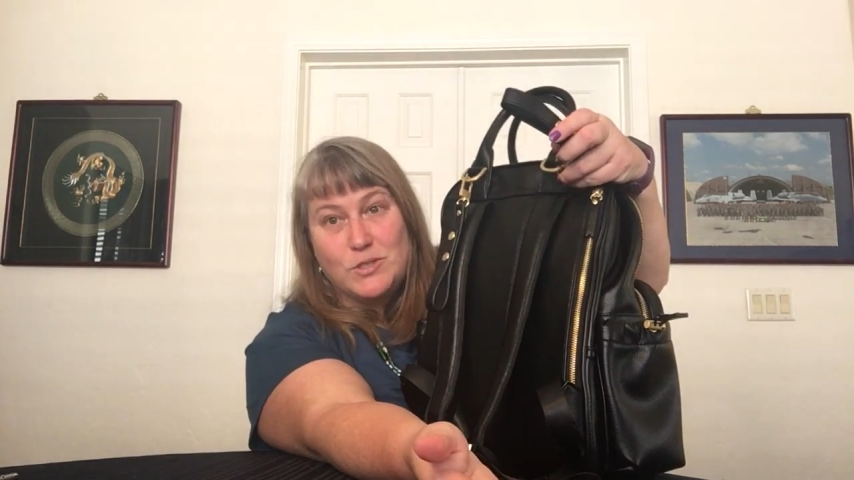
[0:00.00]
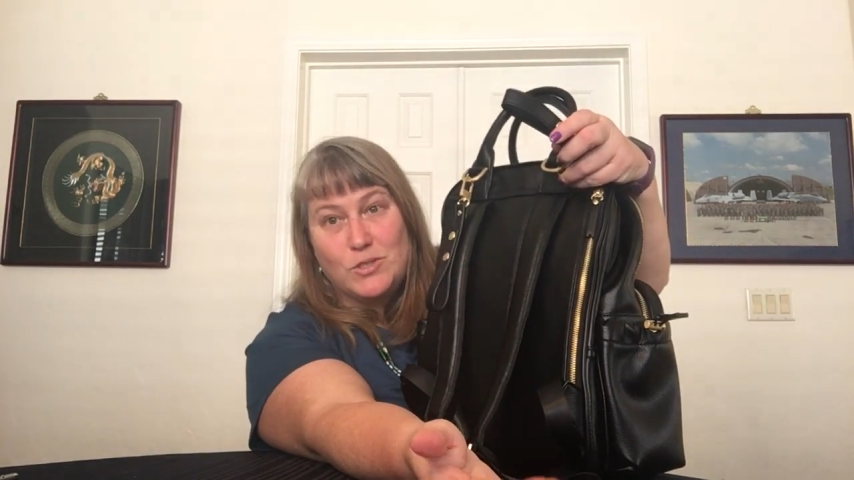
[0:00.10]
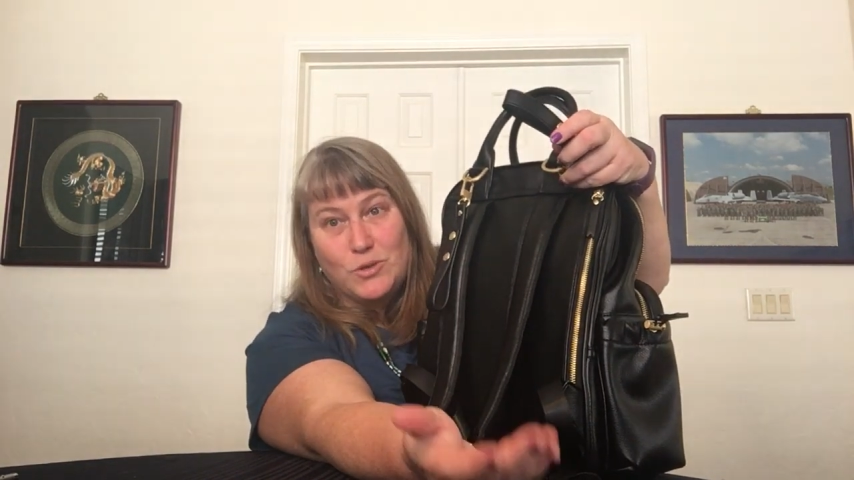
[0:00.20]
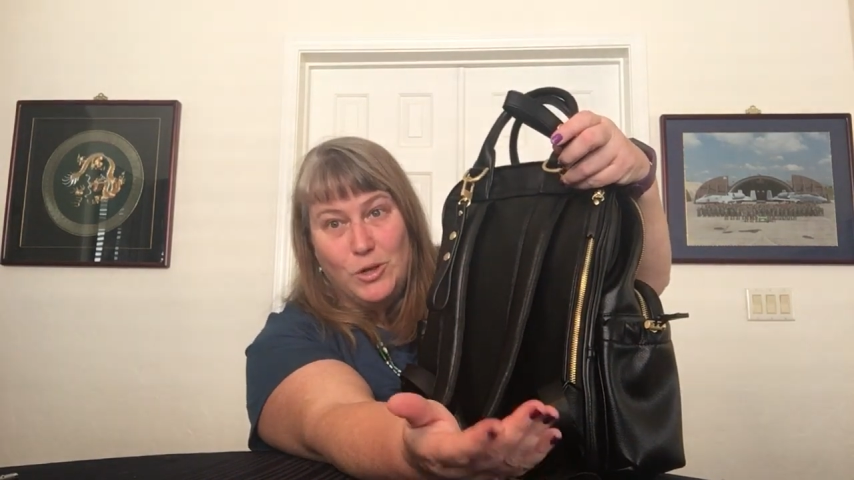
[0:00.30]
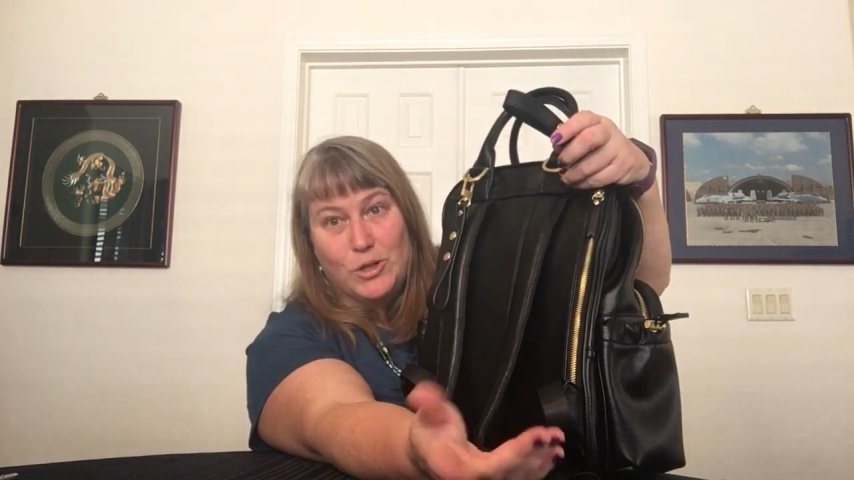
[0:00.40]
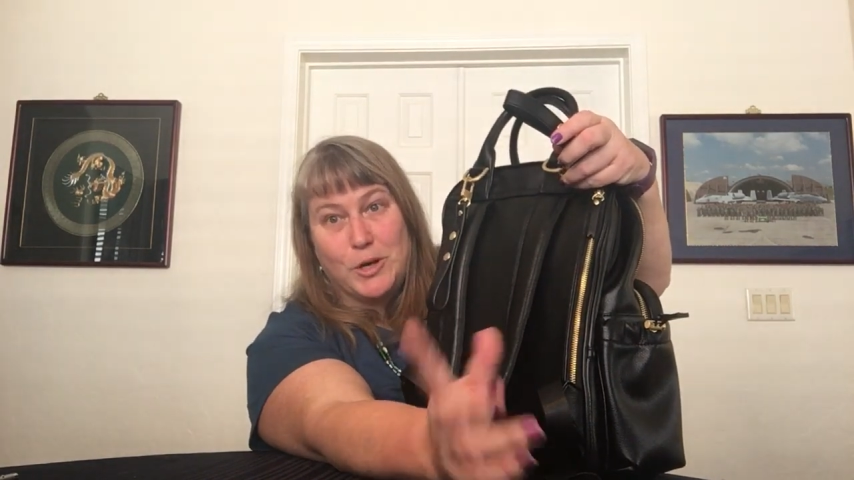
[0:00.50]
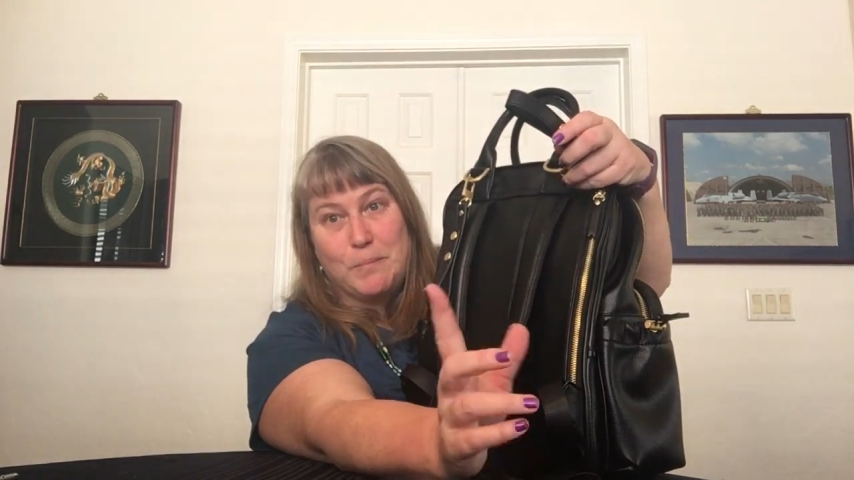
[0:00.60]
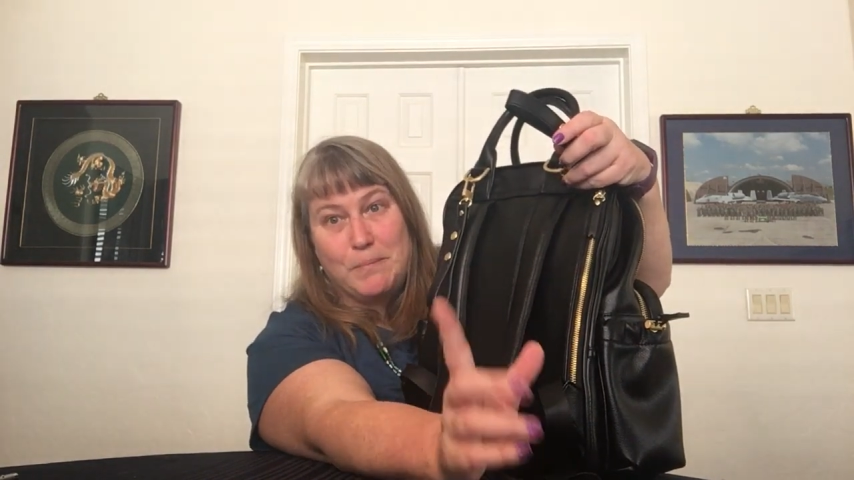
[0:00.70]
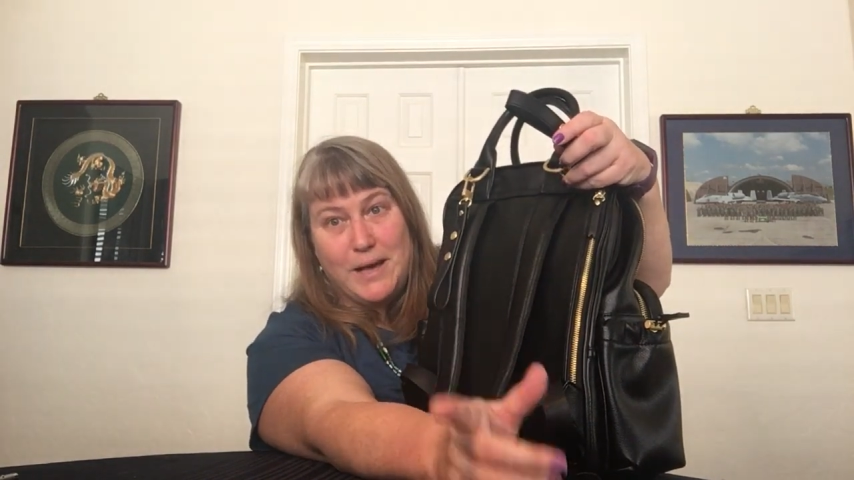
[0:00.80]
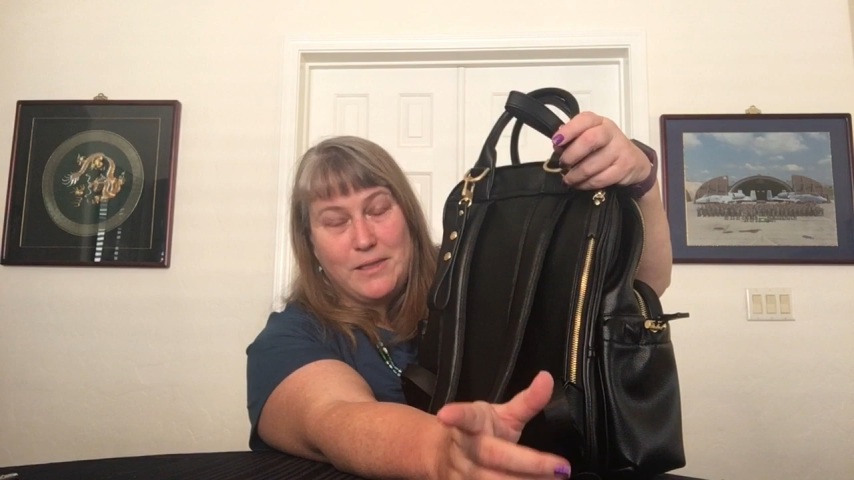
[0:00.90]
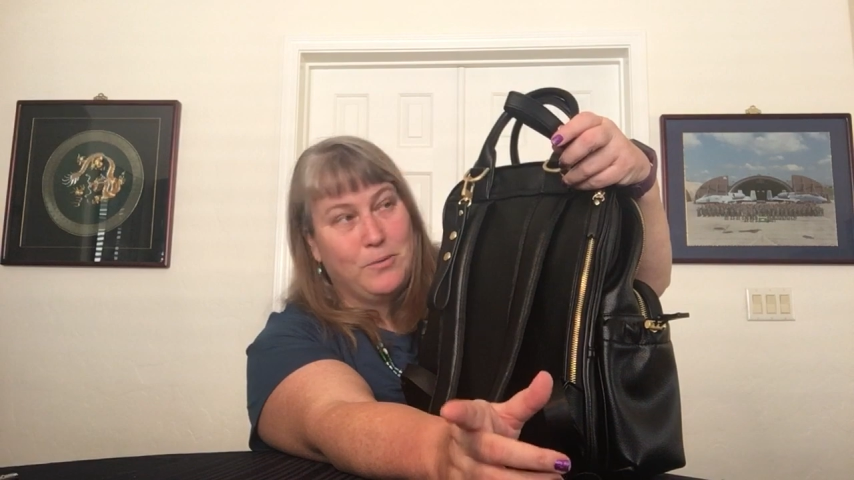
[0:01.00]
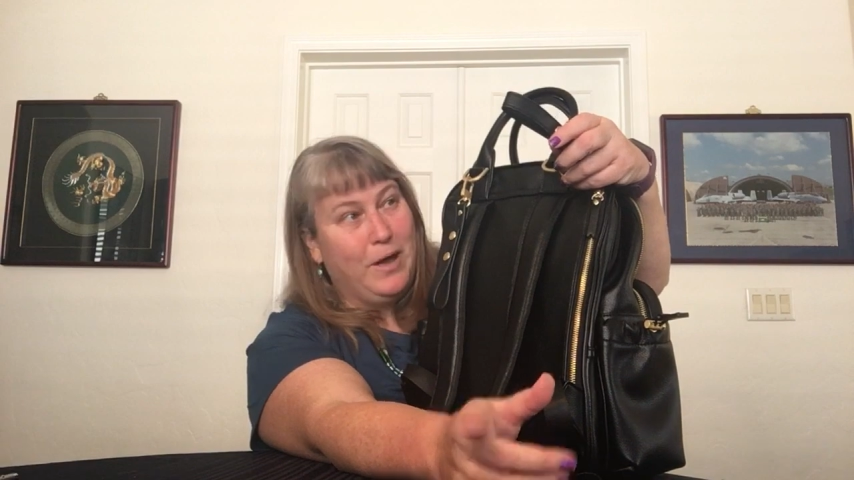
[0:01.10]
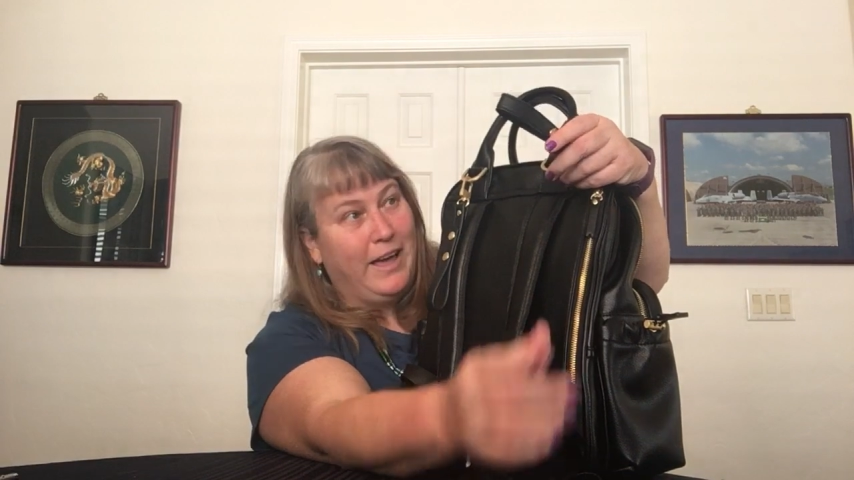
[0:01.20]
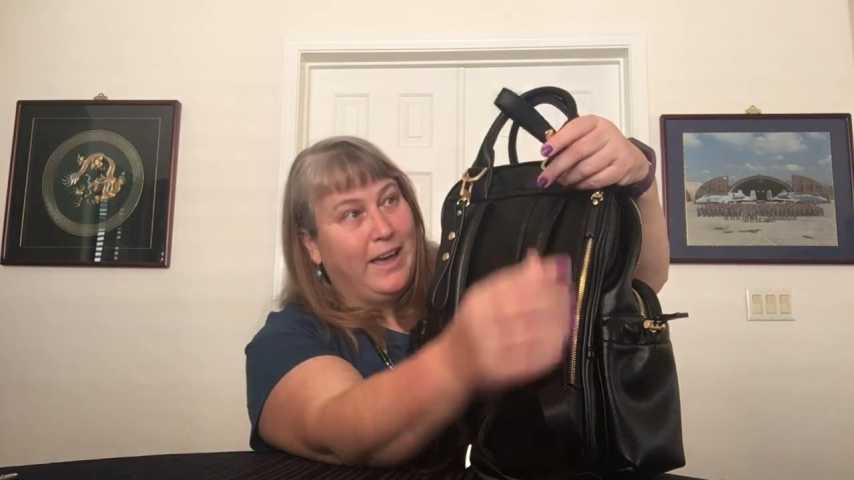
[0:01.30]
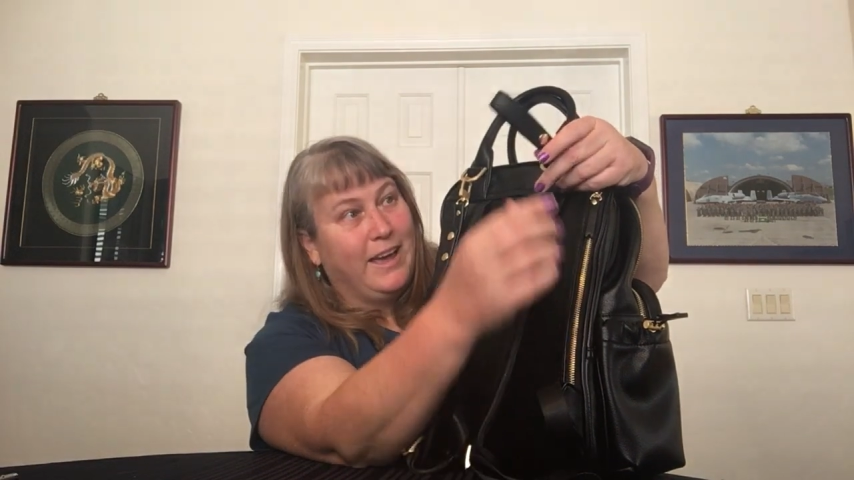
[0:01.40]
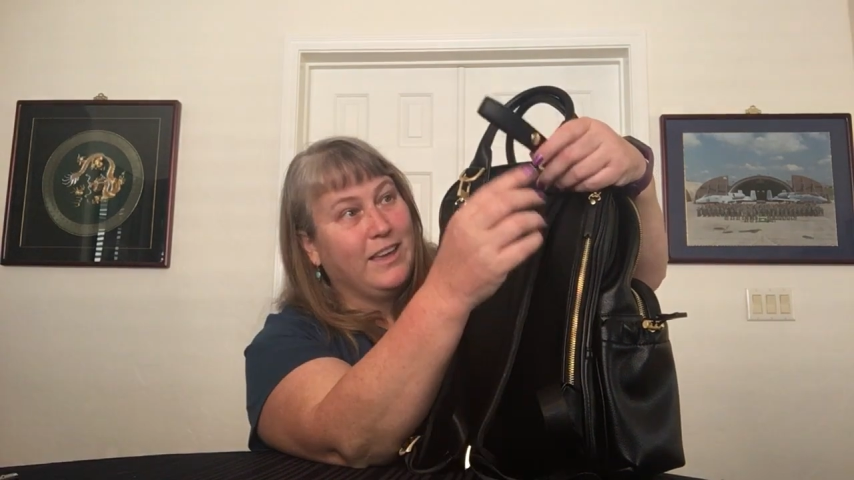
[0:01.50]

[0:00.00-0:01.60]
stroller, by the way.